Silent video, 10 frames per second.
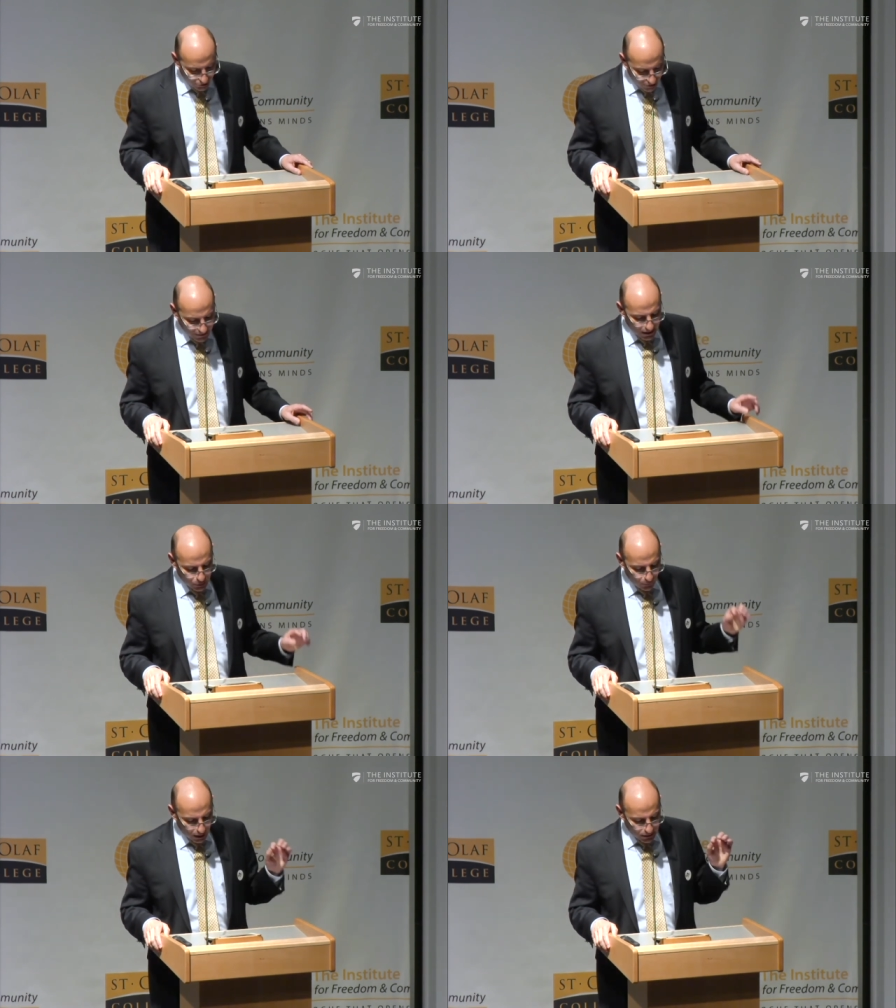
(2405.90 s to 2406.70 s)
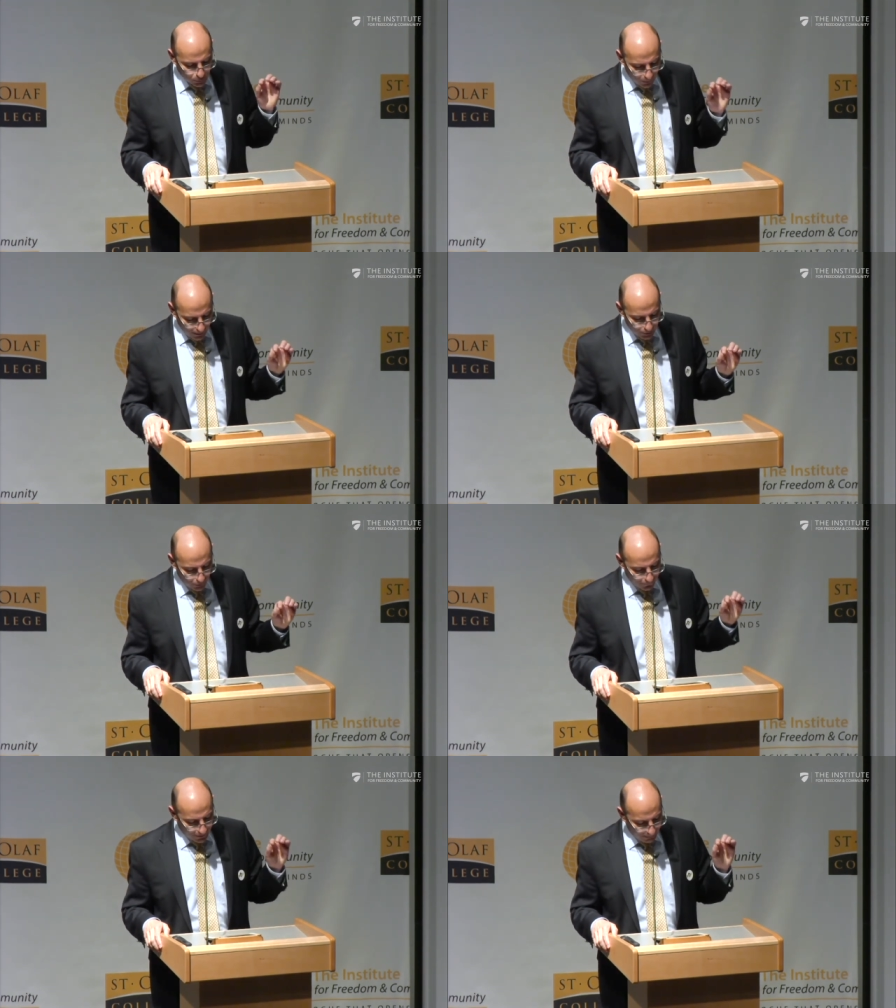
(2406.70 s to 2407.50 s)
Jesus was one
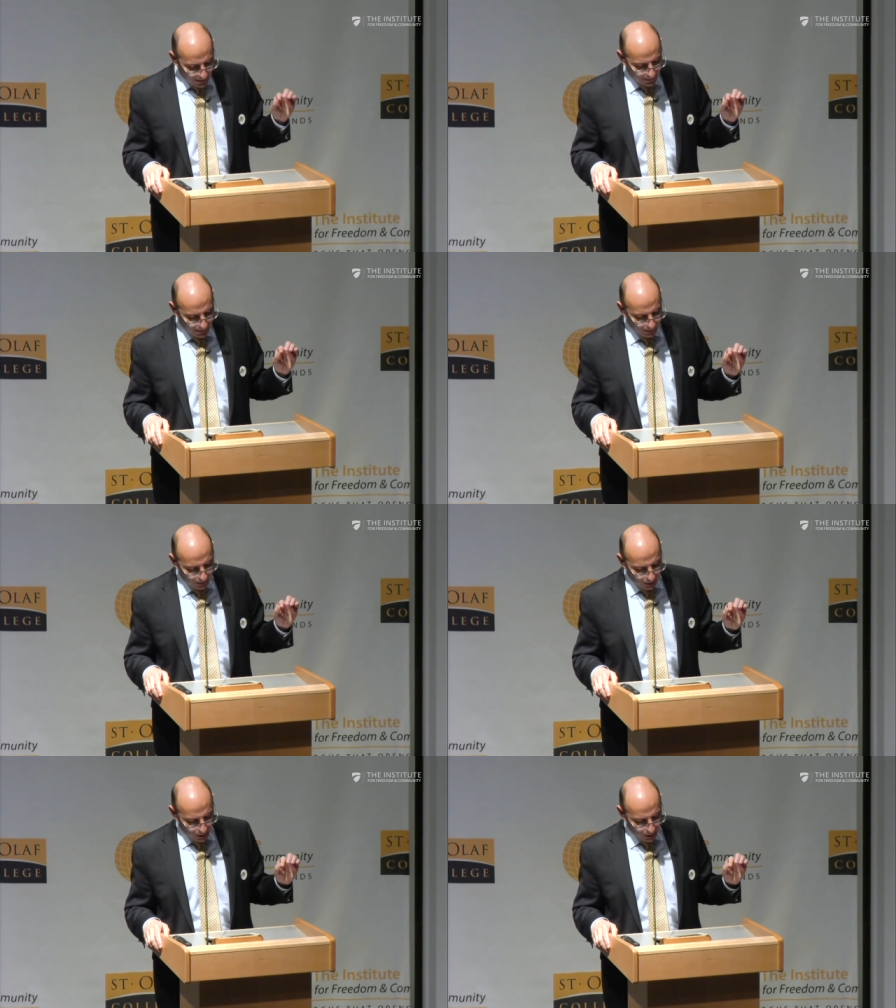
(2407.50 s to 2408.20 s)
of the many